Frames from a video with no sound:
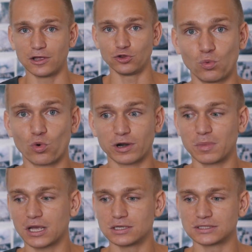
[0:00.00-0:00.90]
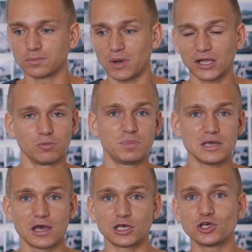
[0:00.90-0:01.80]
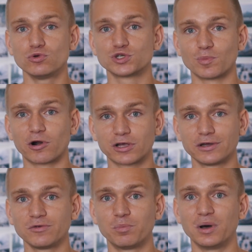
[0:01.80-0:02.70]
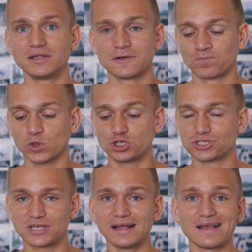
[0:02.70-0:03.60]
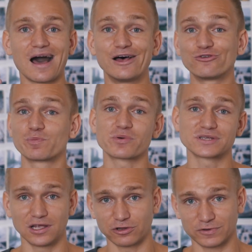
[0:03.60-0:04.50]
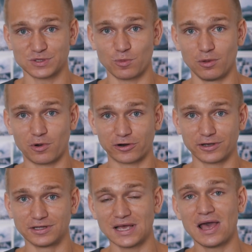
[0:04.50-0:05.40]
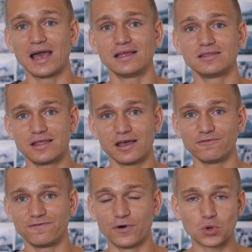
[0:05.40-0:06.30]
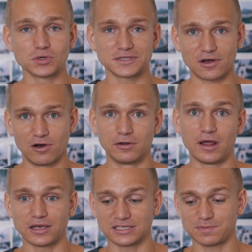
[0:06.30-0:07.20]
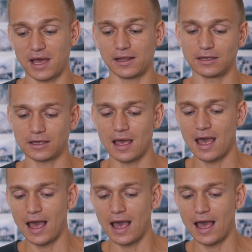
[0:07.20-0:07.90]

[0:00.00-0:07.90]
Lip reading: and don't worry, because it might not be a huge market, but just get 100% of the small market and then focus on expanding.